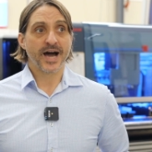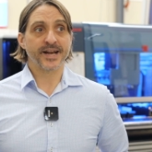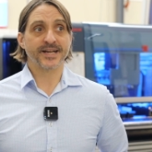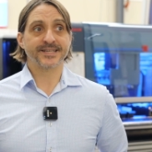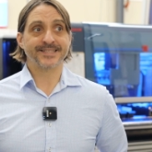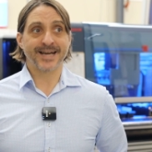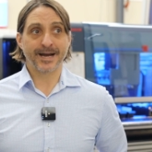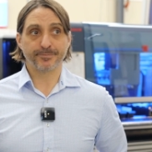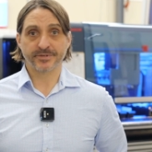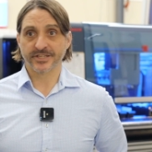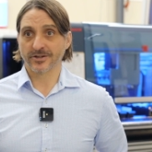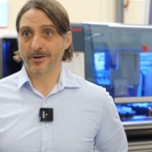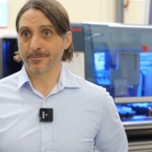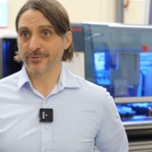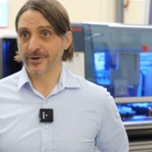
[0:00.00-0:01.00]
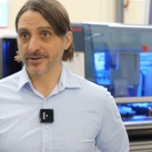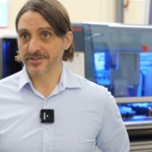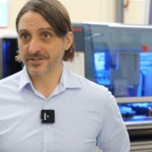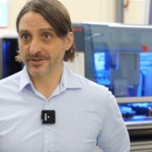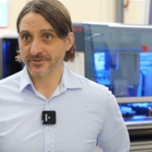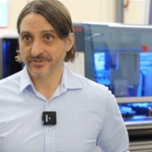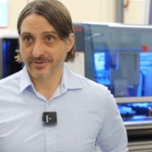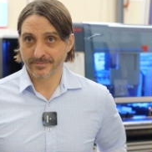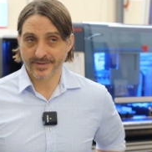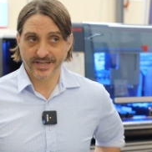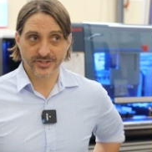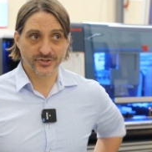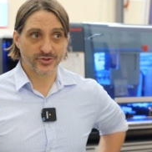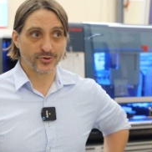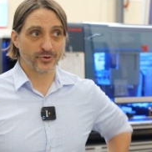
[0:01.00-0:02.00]
adapting our protocols to
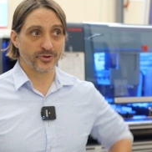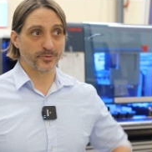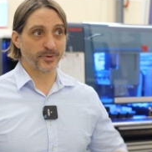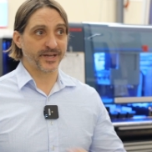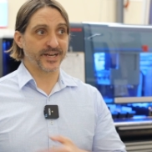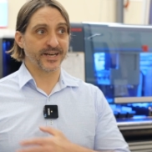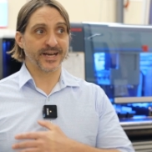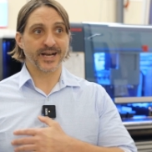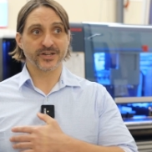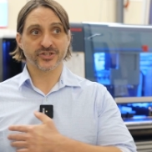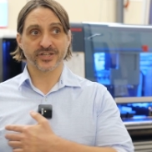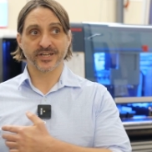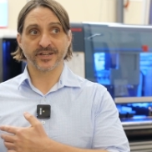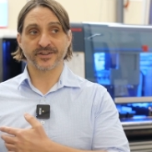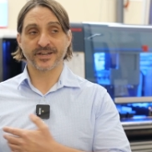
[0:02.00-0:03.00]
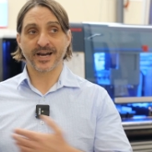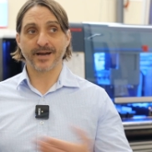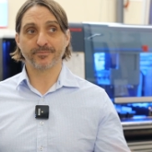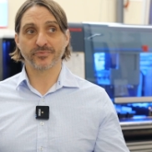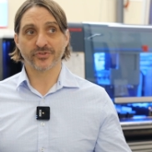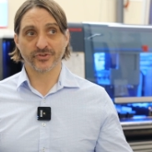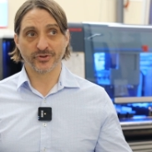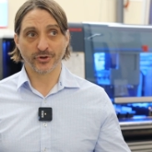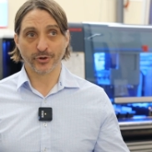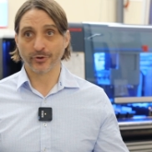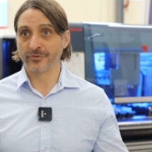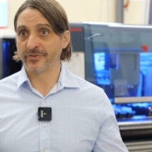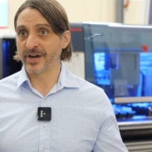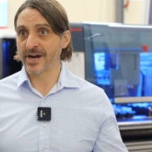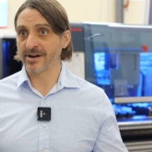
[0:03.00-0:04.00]
make sure that we can actually adapt to
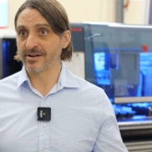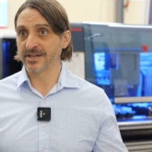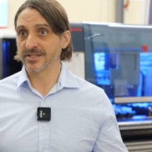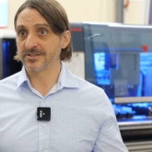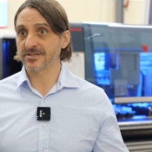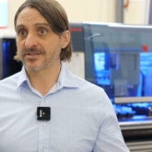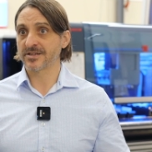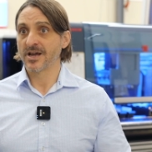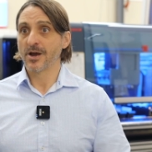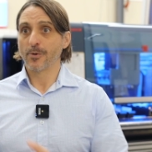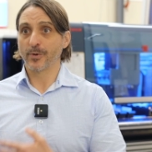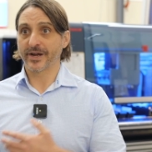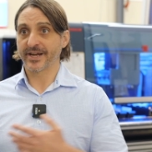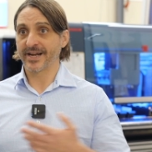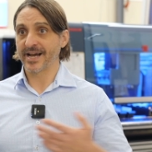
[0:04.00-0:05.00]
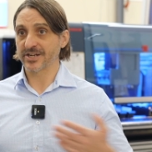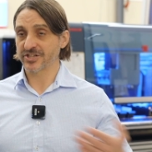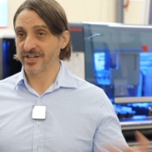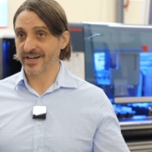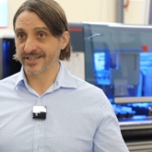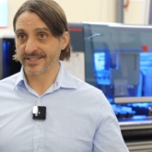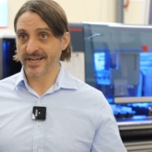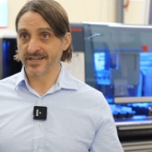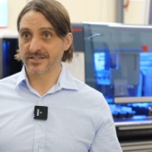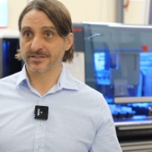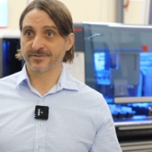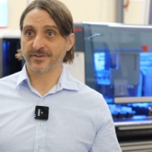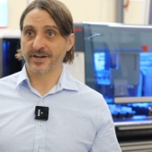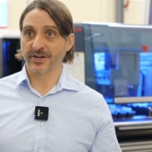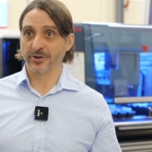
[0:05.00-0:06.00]
new variants, we can actually
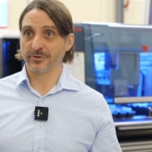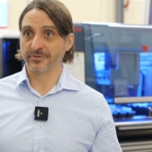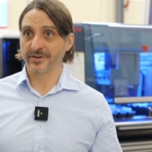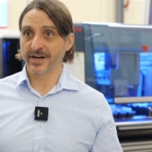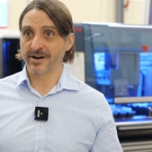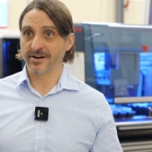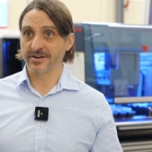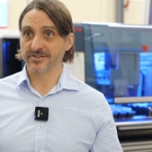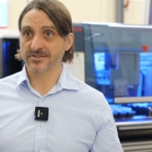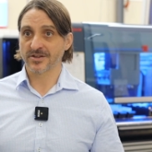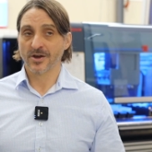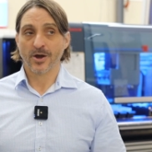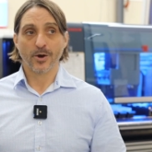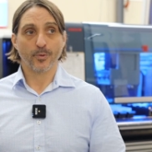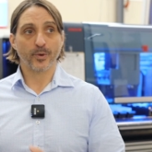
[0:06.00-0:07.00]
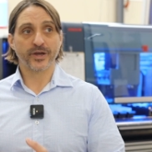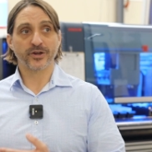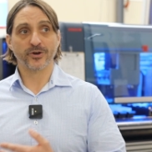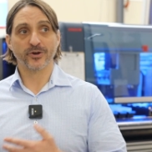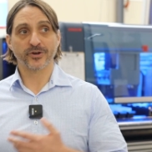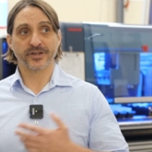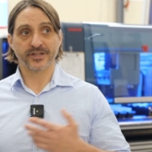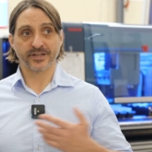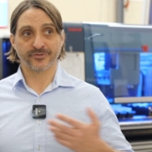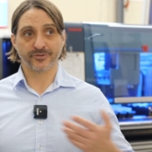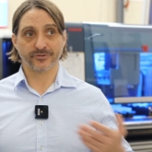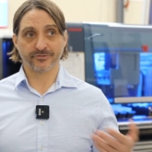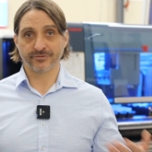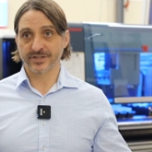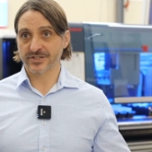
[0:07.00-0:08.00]
identify new variants, we can look at
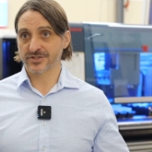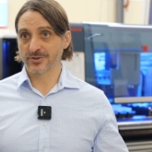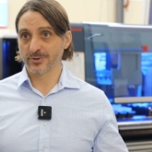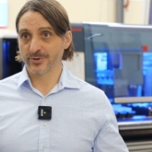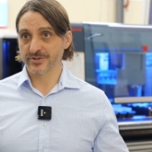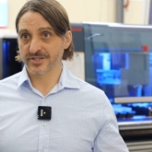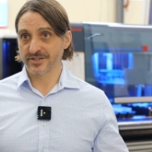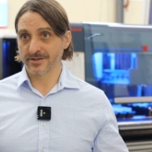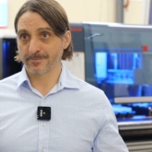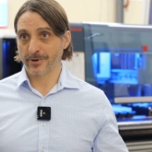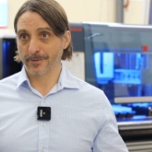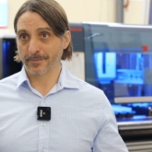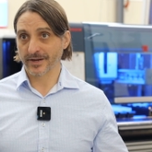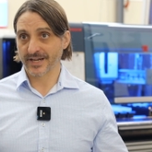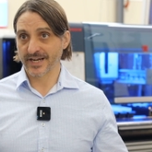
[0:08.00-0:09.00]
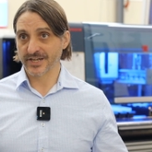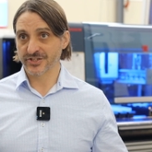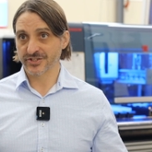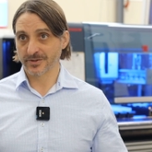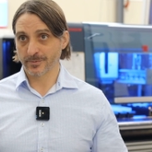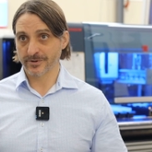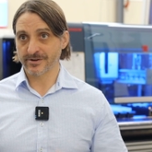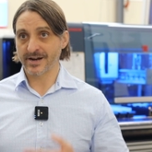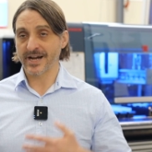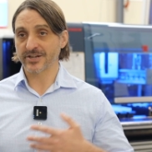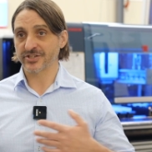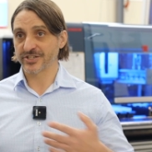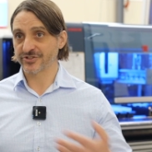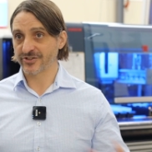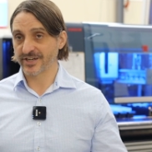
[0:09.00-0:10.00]
different risk scores in the population. We're
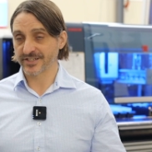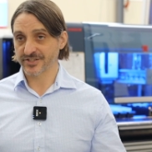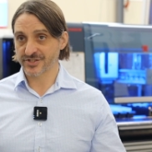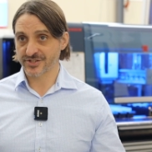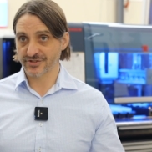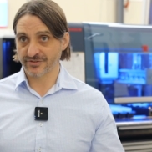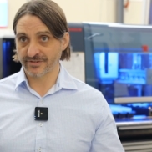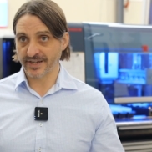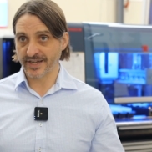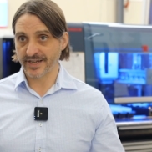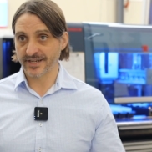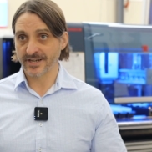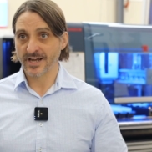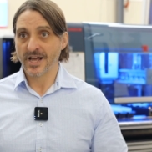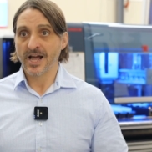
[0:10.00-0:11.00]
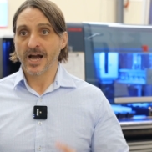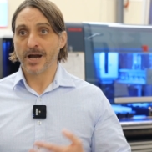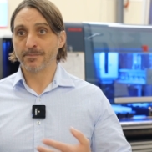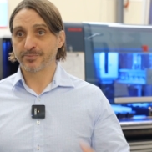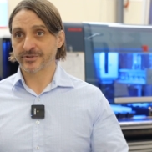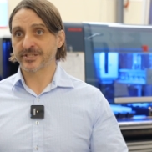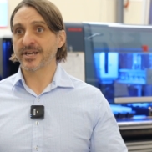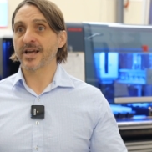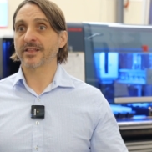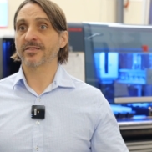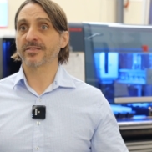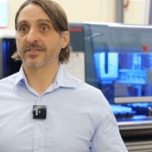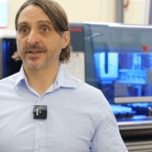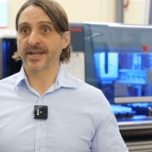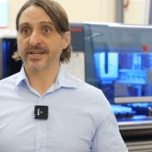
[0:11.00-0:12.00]
actually trying to screen and protect
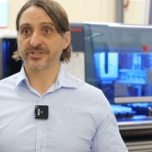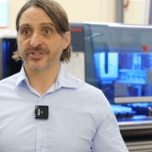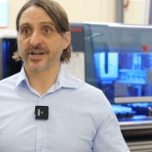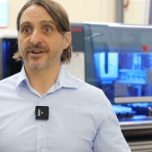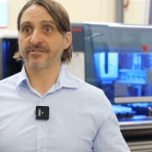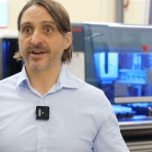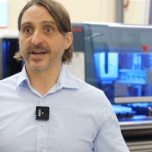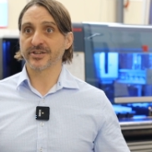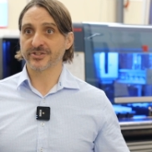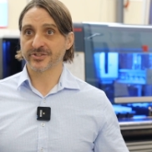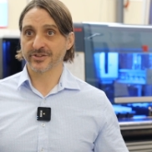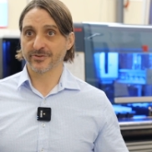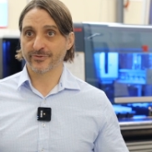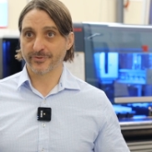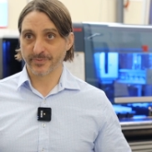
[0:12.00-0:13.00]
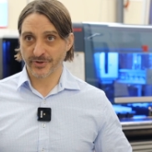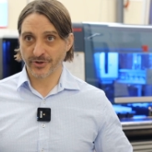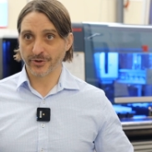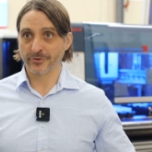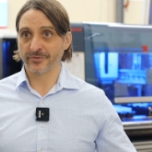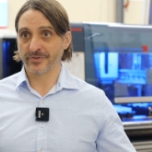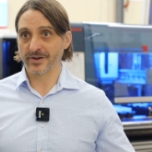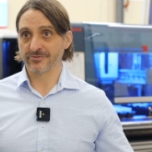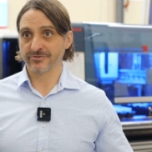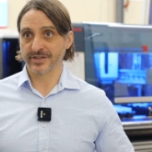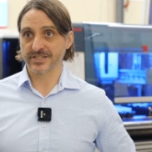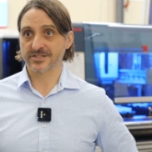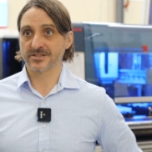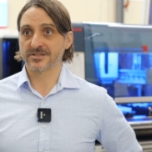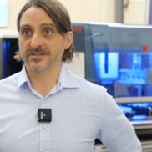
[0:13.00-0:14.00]
the next generation from the new
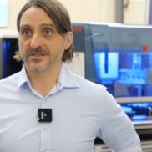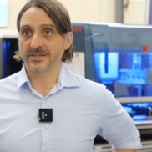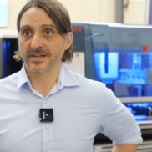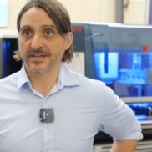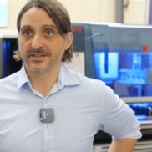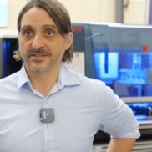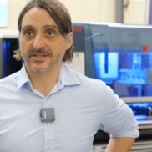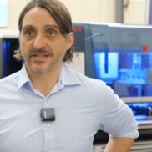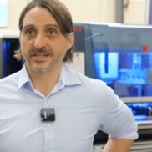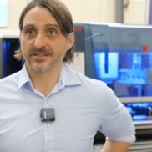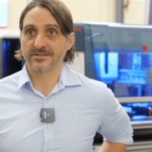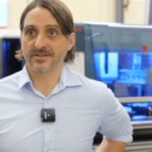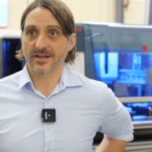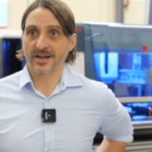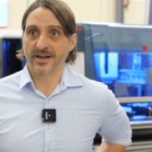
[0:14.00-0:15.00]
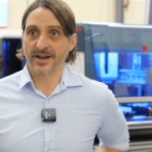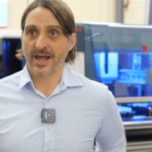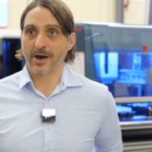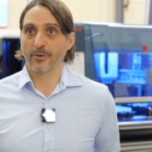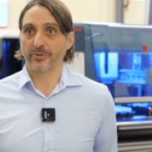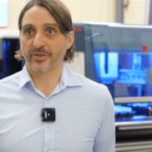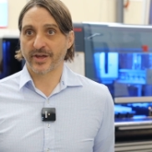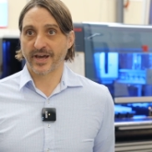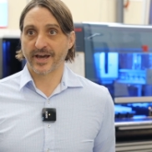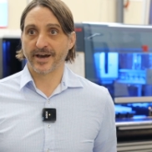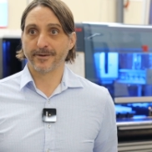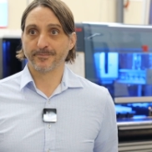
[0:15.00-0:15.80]
risks in disease and healthcare.